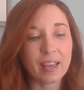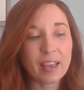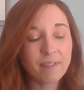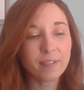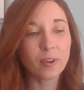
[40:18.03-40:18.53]

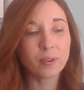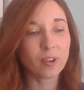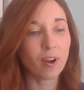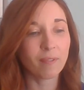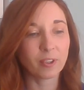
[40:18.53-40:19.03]
if those
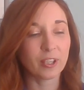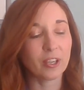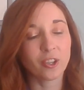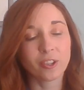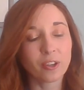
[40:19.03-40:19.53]

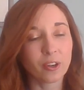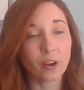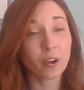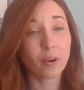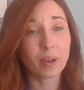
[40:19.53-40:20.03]
conversations are
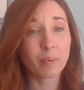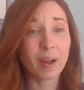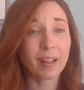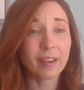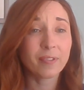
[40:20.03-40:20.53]
not going
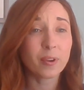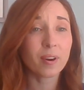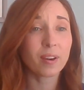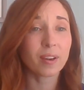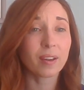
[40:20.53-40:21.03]
well, if you
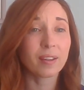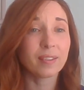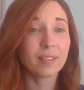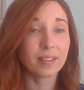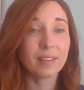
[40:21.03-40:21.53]
are
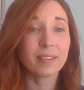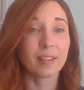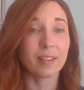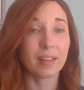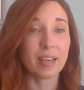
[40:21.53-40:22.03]

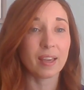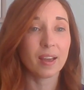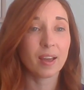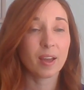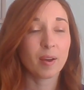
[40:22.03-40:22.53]

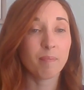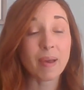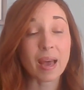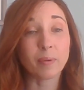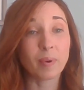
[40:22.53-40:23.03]
consistently
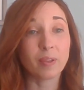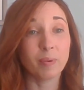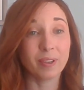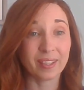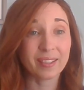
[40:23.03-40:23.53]
met
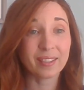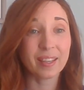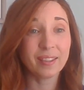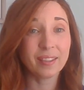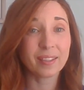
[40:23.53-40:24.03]
with
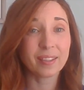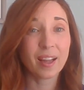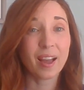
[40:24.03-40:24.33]
resistance,